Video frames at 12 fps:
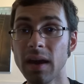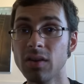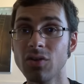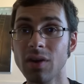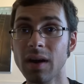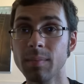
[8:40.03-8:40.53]

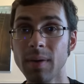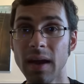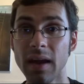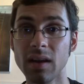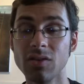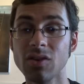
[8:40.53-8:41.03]
Patreon
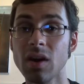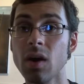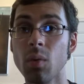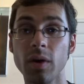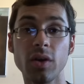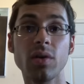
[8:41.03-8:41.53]
page
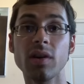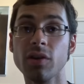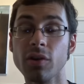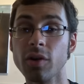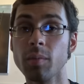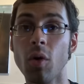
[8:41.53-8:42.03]
where you can
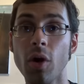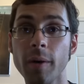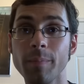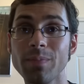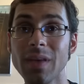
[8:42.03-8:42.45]
learn more.